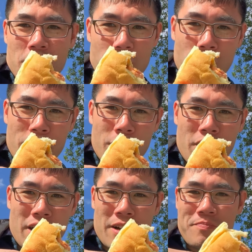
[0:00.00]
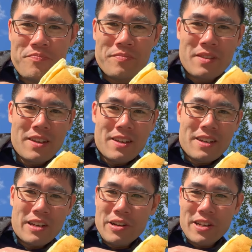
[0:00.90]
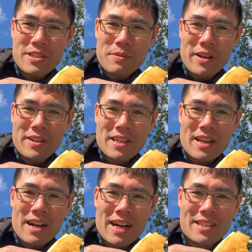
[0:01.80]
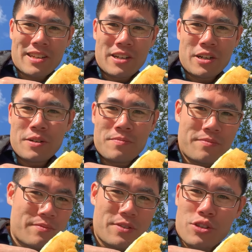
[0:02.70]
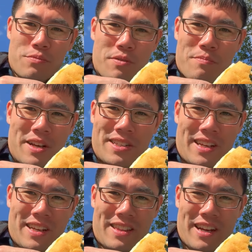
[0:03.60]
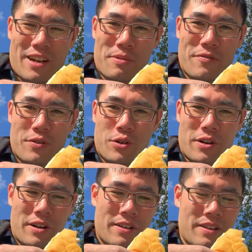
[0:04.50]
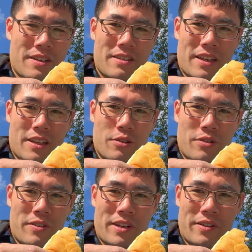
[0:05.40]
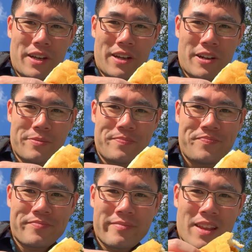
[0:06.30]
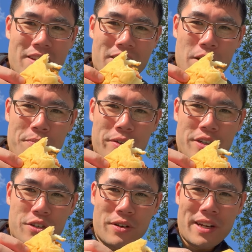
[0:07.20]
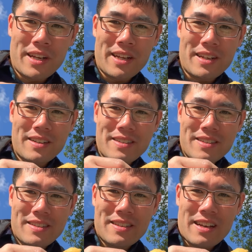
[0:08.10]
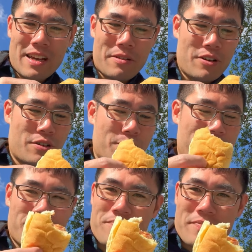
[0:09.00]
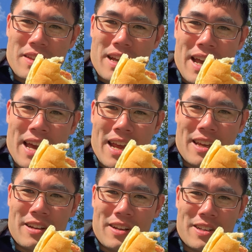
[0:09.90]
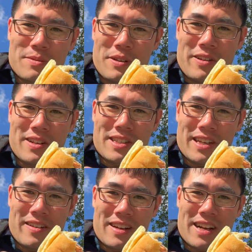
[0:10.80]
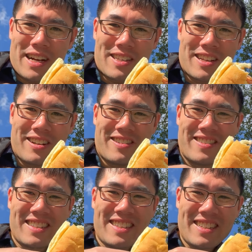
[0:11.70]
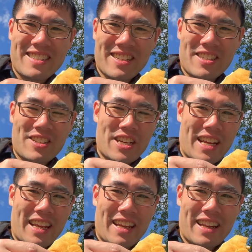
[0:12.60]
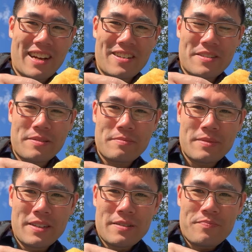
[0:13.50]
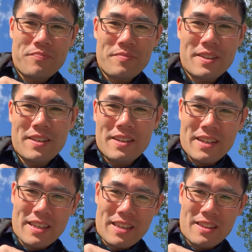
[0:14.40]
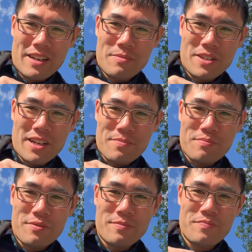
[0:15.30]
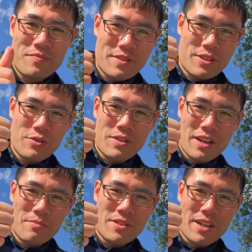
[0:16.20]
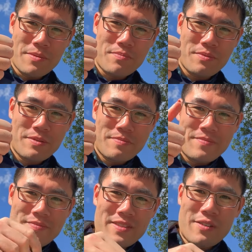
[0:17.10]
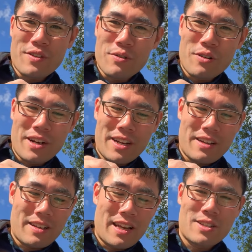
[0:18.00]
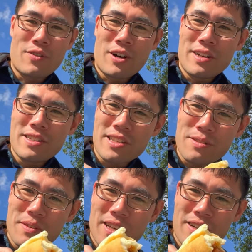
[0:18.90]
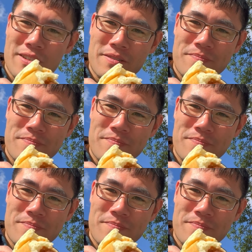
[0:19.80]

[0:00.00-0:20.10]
overall, good experience at Costco. Super busy in there before the Lunar New Year. Hope you enjoyed it. I know I had a good experience here in Costco, just checking it out. Hit the thumbs up, two thumbs up if you want. As far as this meal,